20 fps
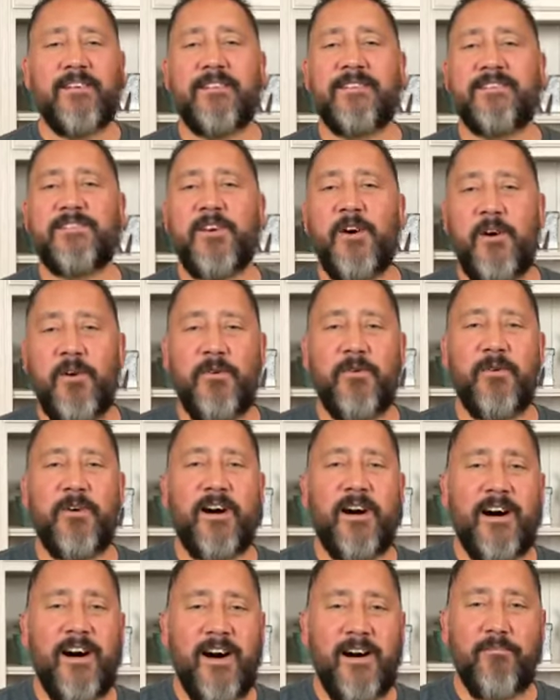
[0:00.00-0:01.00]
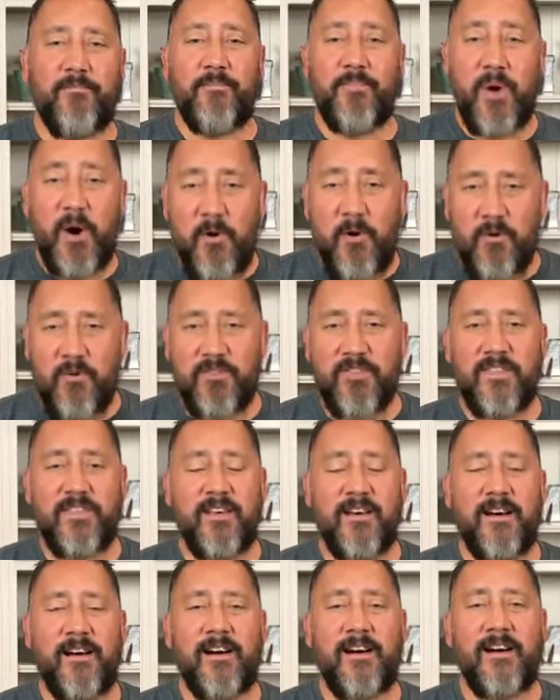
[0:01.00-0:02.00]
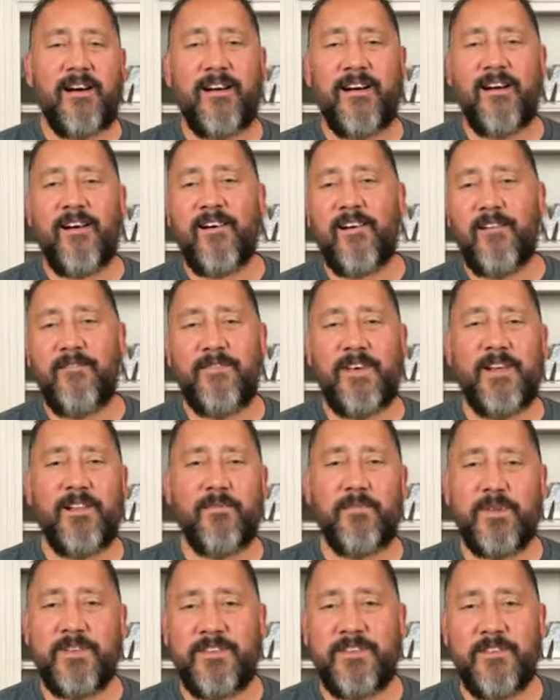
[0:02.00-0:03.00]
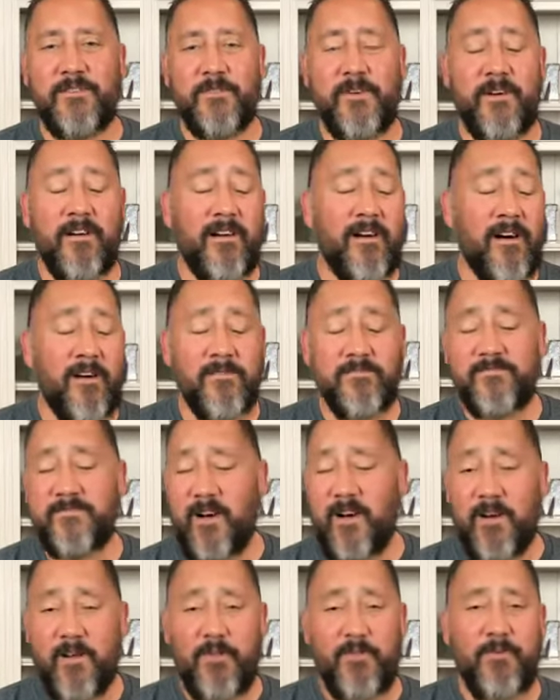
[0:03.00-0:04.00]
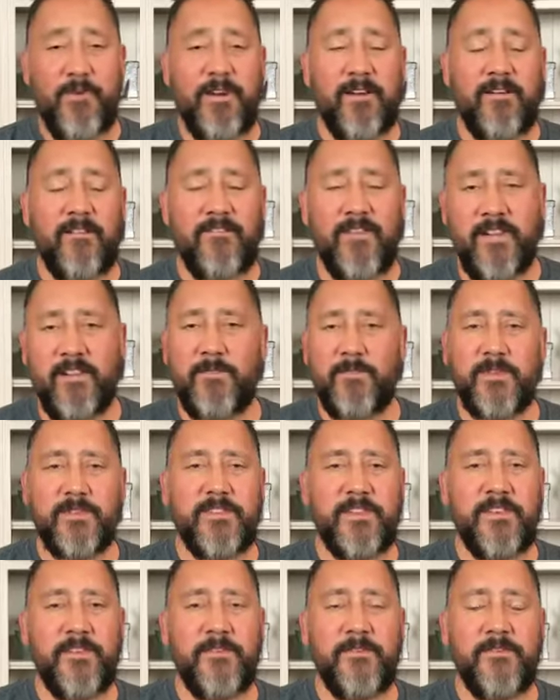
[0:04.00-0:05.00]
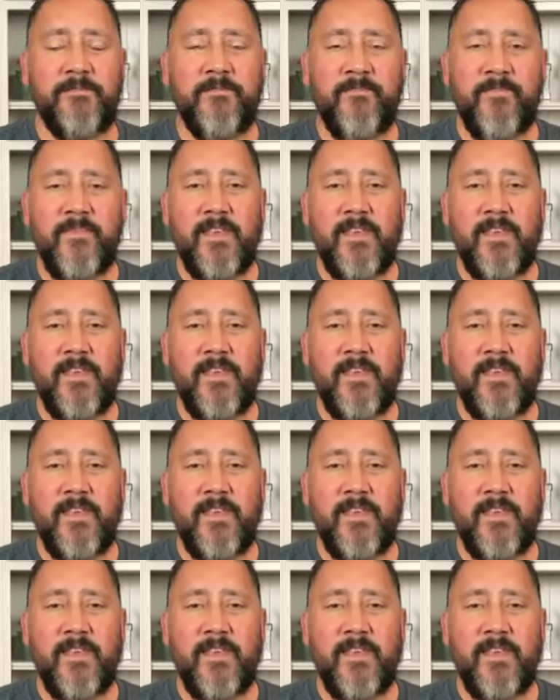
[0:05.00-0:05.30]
So uh, both uh, are available to you, or all, all three are available to you